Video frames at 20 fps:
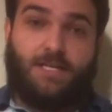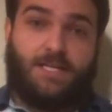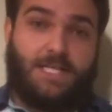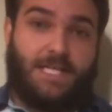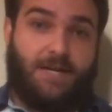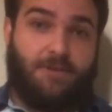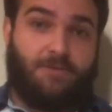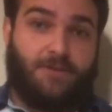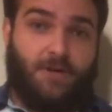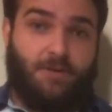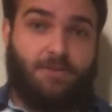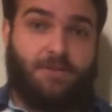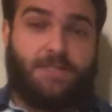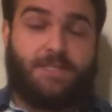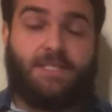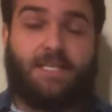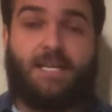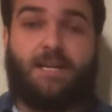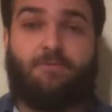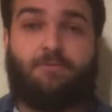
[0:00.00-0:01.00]
Now notice
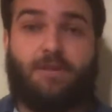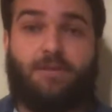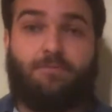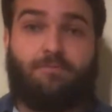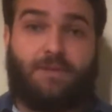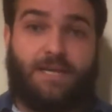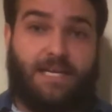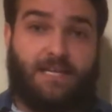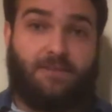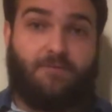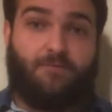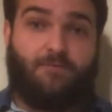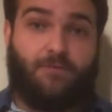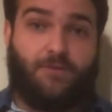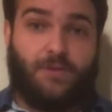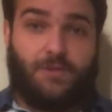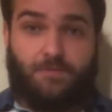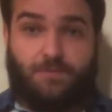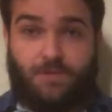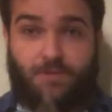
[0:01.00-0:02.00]
that I went back and
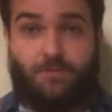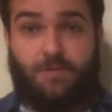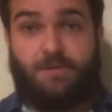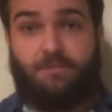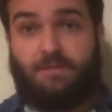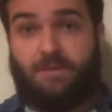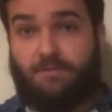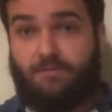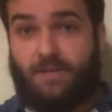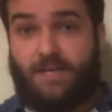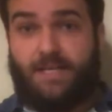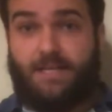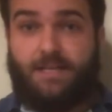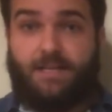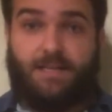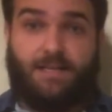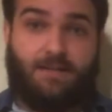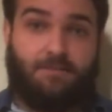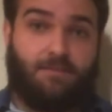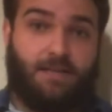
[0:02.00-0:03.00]
forth between my right
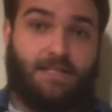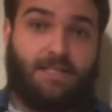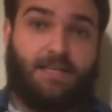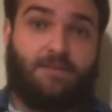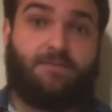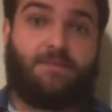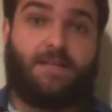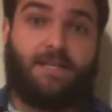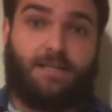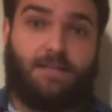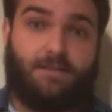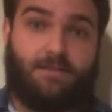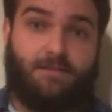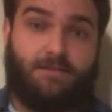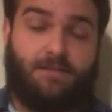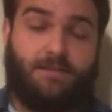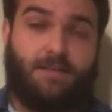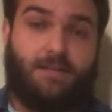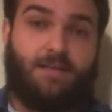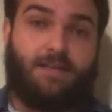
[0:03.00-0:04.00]
and my left hand.
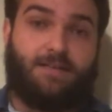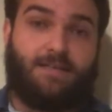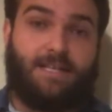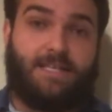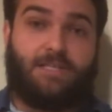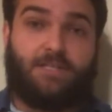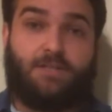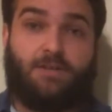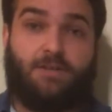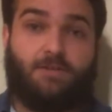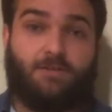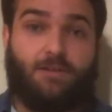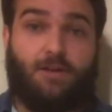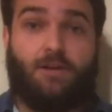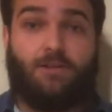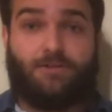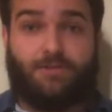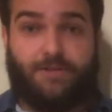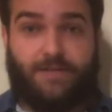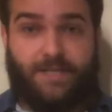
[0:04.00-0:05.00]
That's called
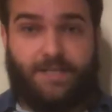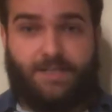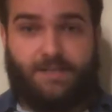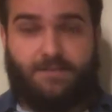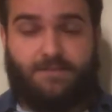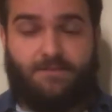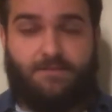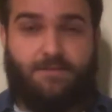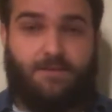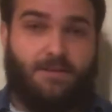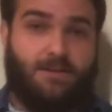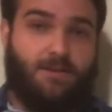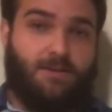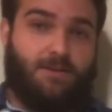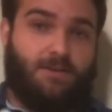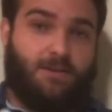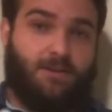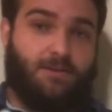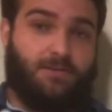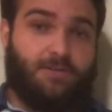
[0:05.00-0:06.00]
alternating.
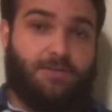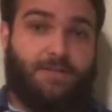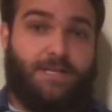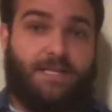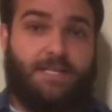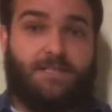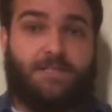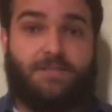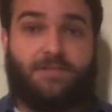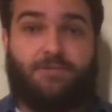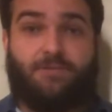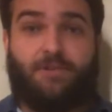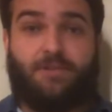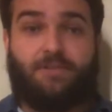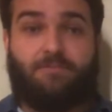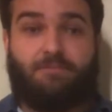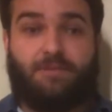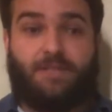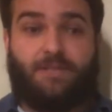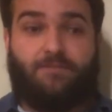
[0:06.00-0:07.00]
Alternating is going
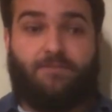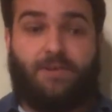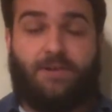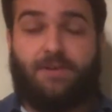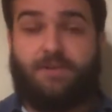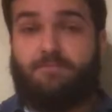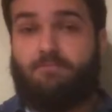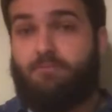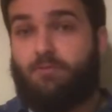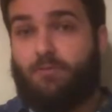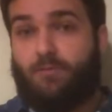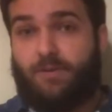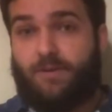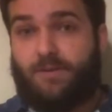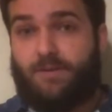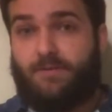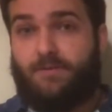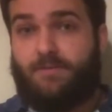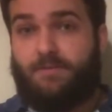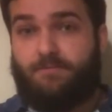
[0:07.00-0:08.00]
to be very
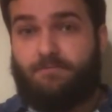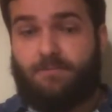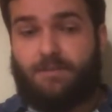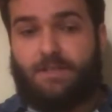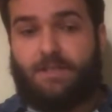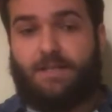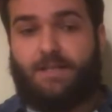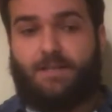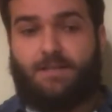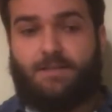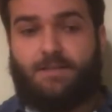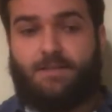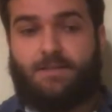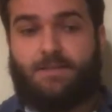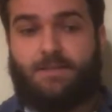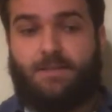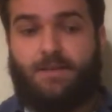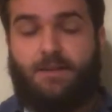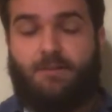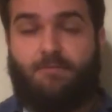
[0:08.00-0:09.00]
important
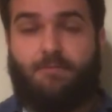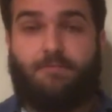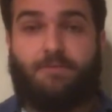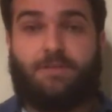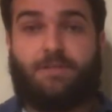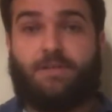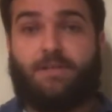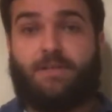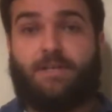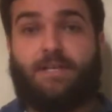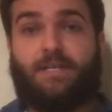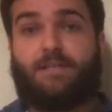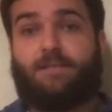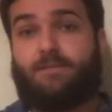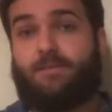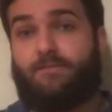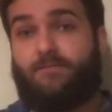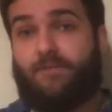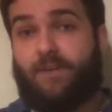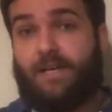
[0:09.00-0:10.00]
because when we start getting
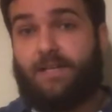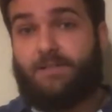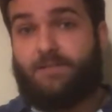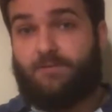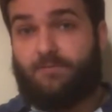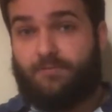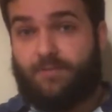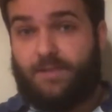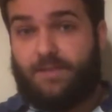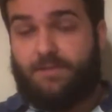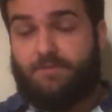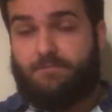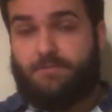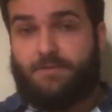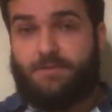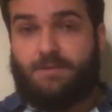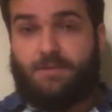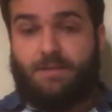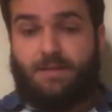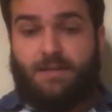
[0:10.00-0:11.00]
into faster
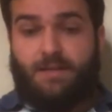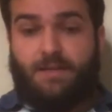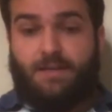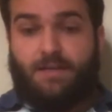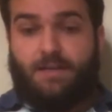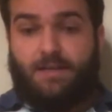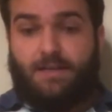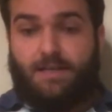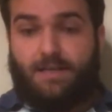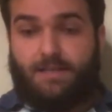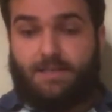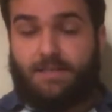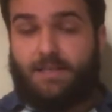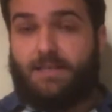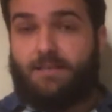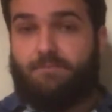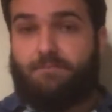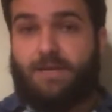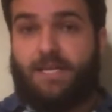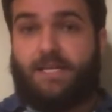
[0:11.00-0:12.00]
rhythms, it's going
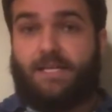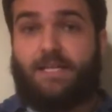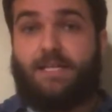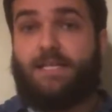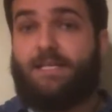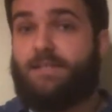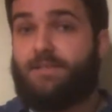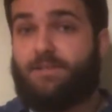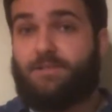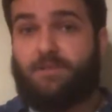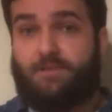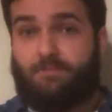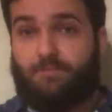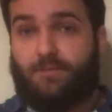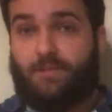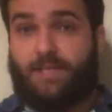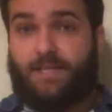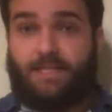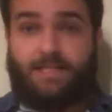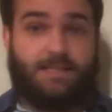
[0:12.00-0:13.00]
to make it easier to
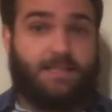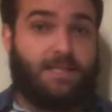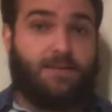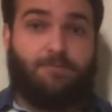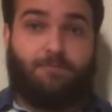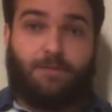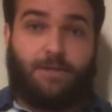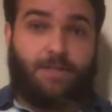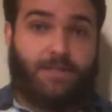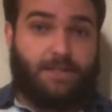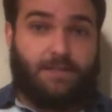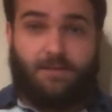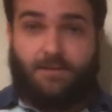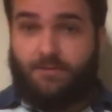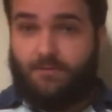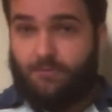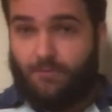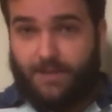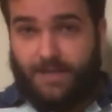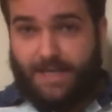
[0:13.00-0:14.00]
play instead of playing it all
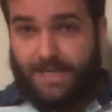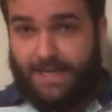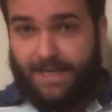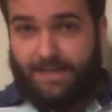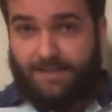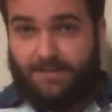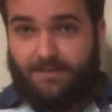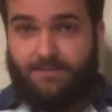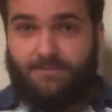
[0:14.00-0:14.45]
in one hand.